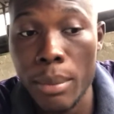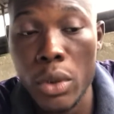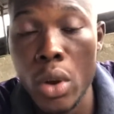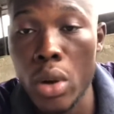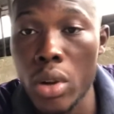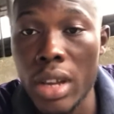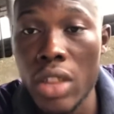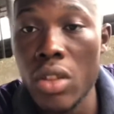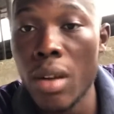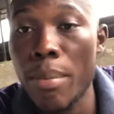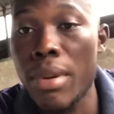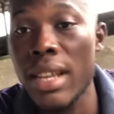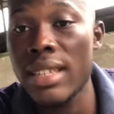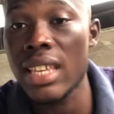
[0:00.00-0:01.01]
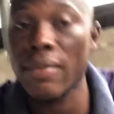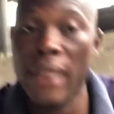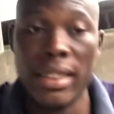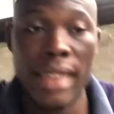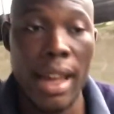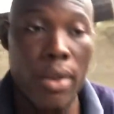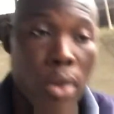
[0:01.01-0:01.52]
Your location plays a
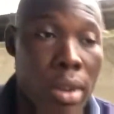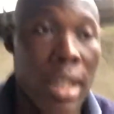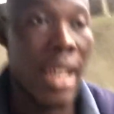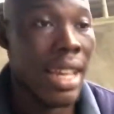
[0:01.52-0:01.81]
vital role.